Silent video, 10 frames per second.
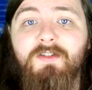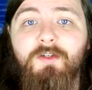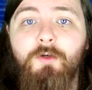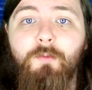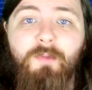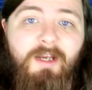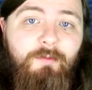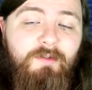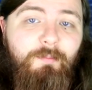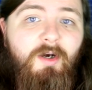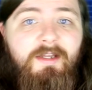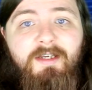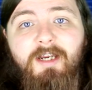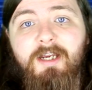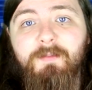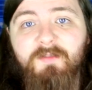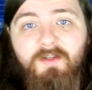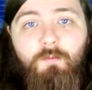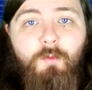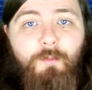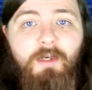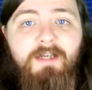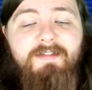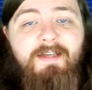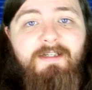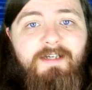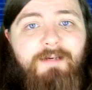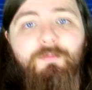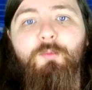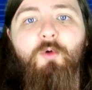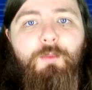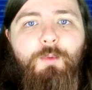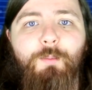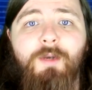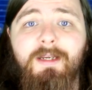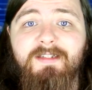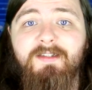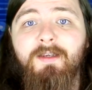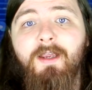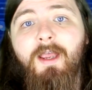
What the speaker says: to be able to buy the games in one place and keep them all in one place.